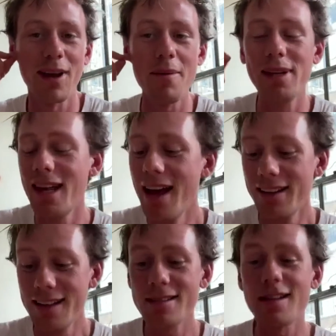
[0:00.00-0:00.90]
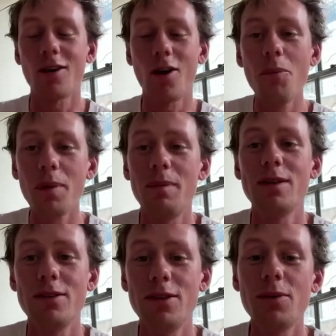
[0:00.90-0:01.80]
I mean, this is a compliment
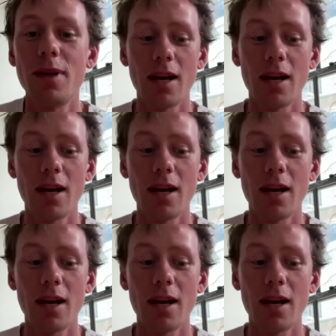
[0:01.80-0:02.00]
to you, and